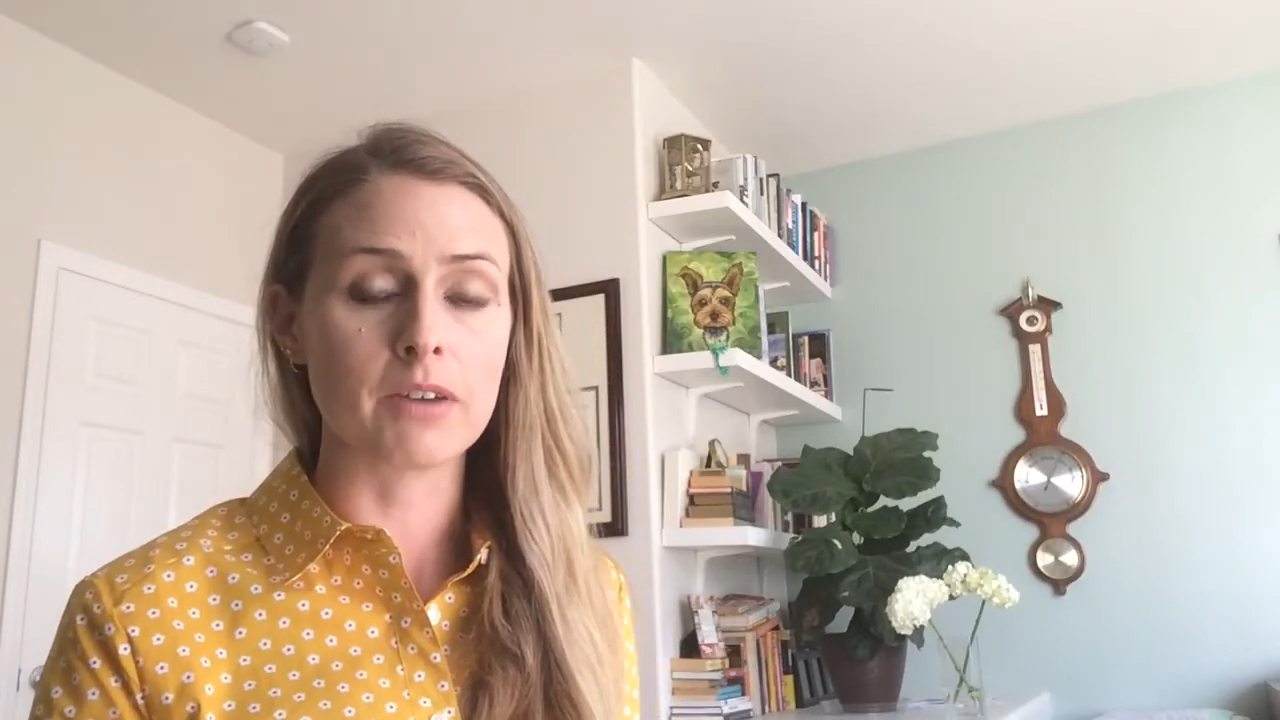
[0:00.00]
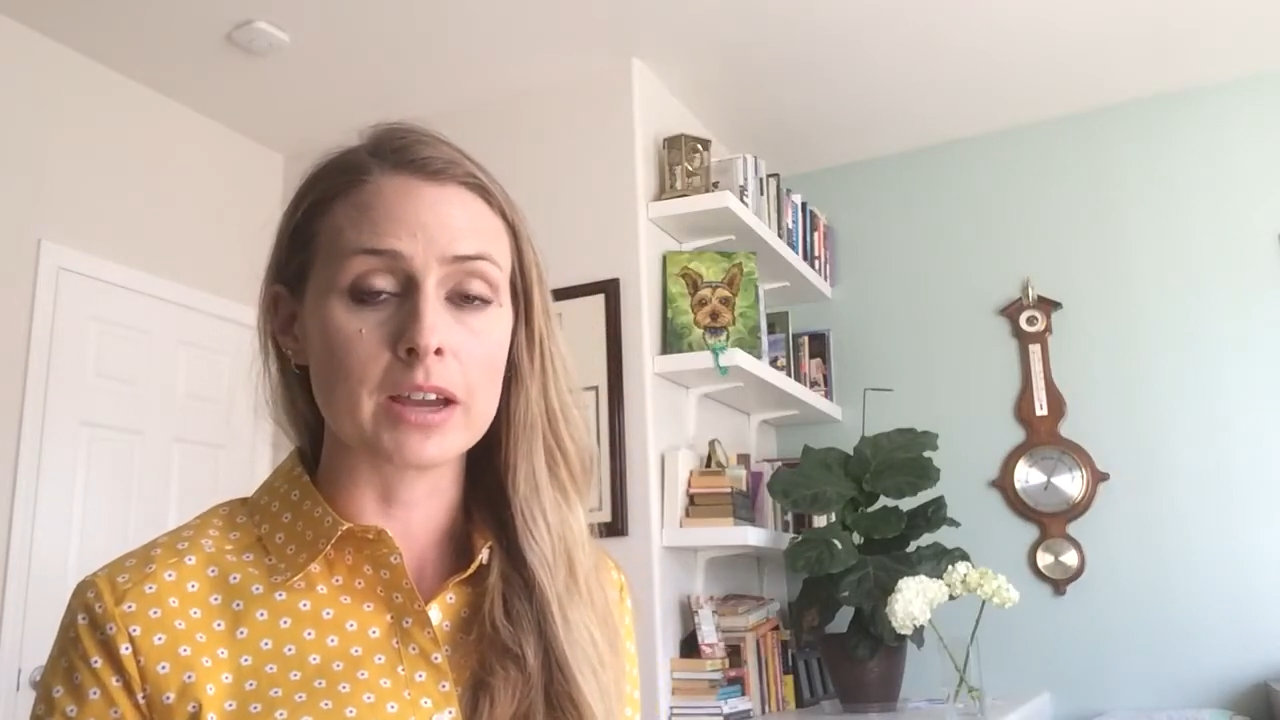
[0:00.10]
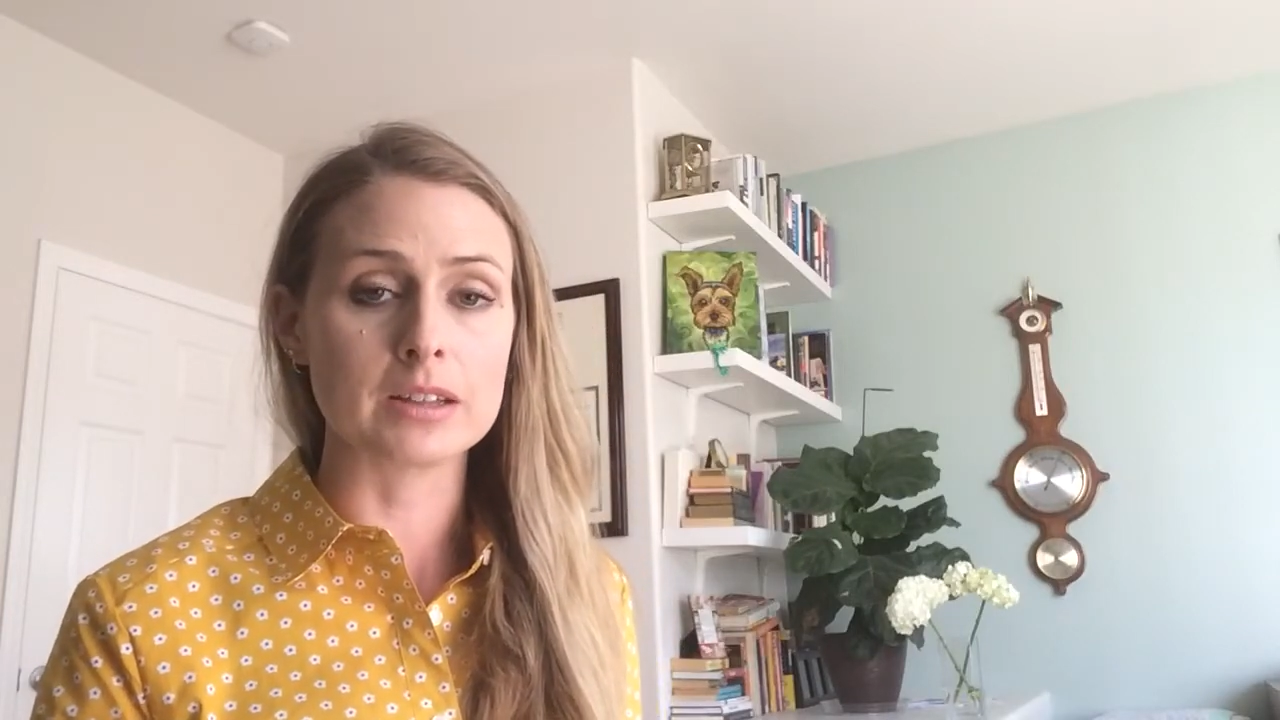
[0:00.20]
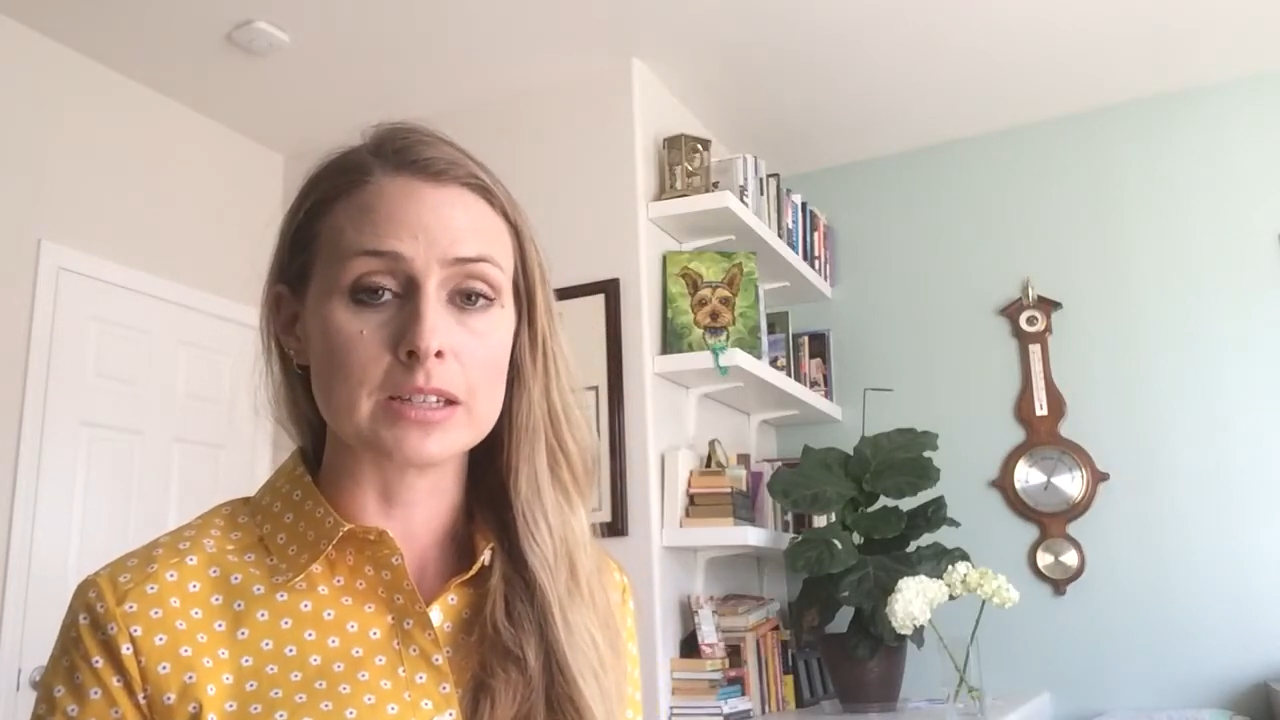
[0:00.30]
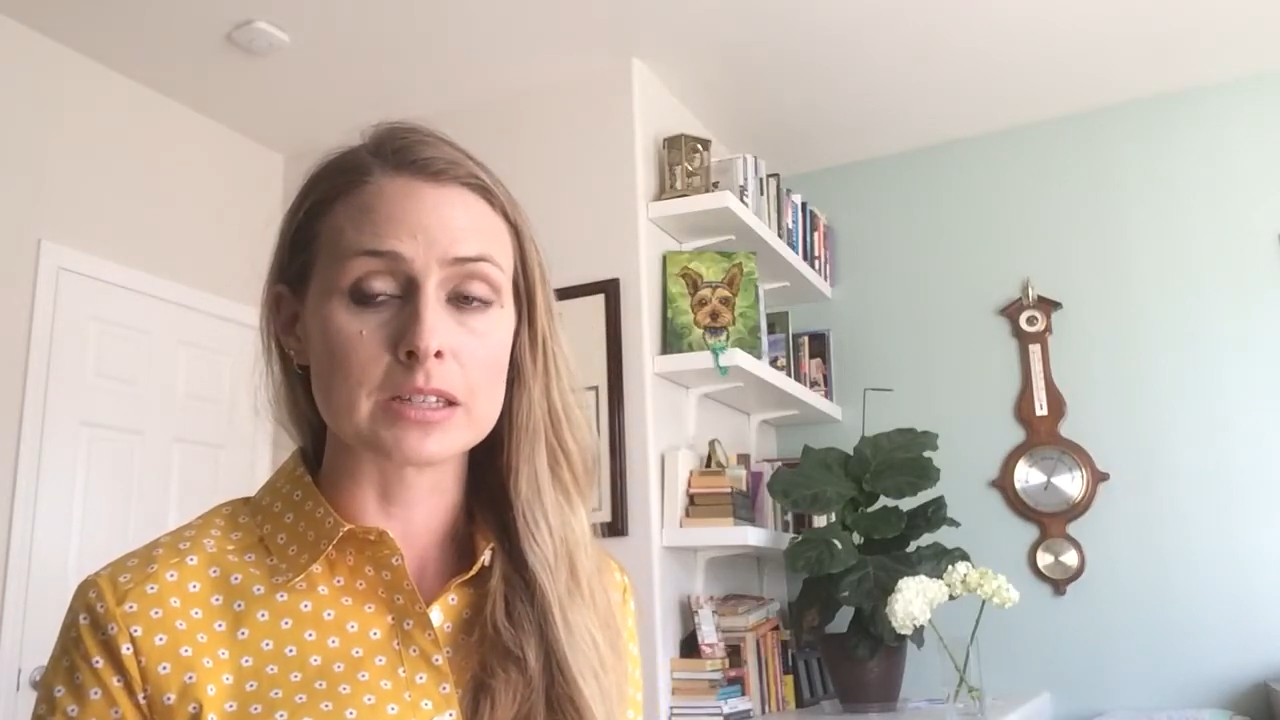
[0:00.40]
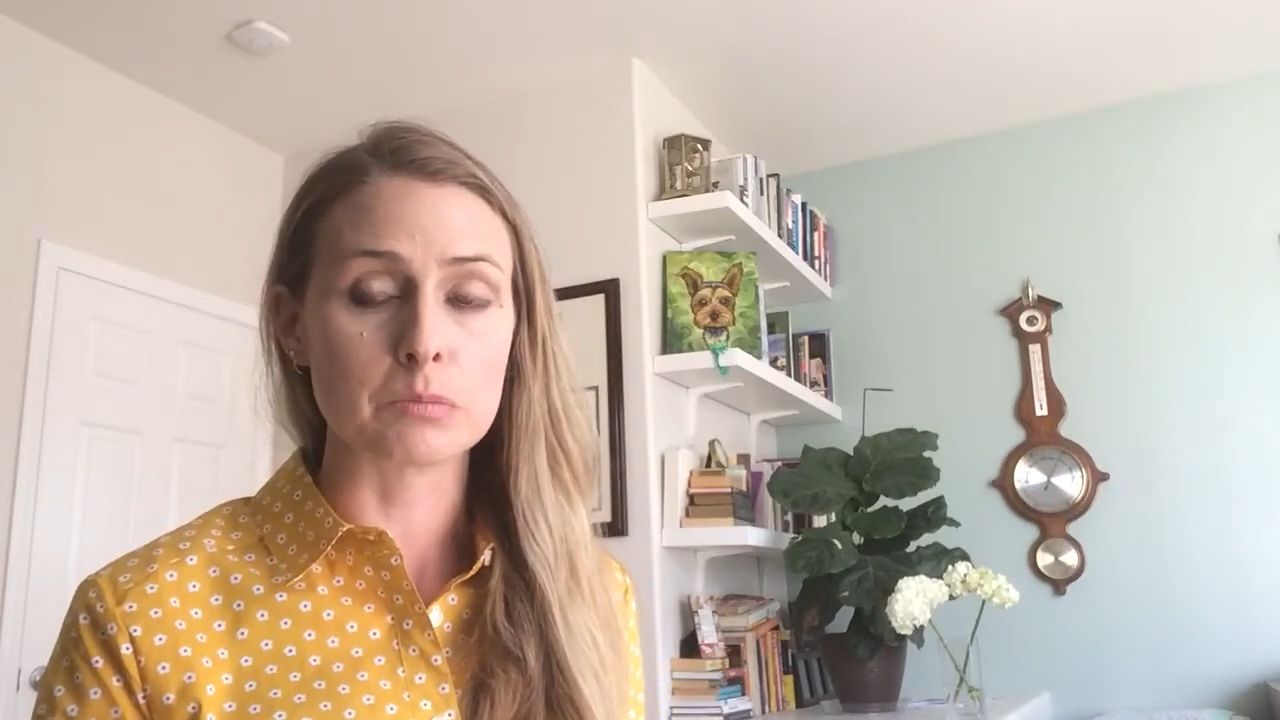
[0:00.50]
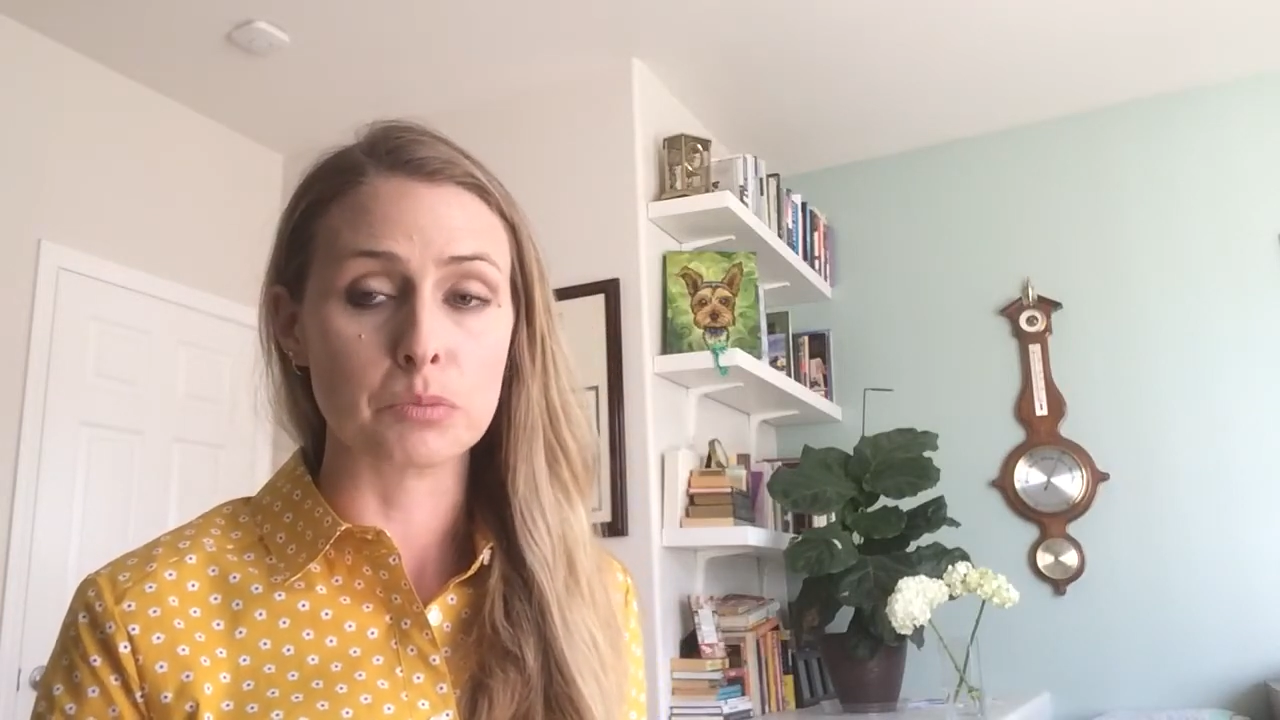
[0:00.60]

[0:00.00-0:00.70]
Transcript: violence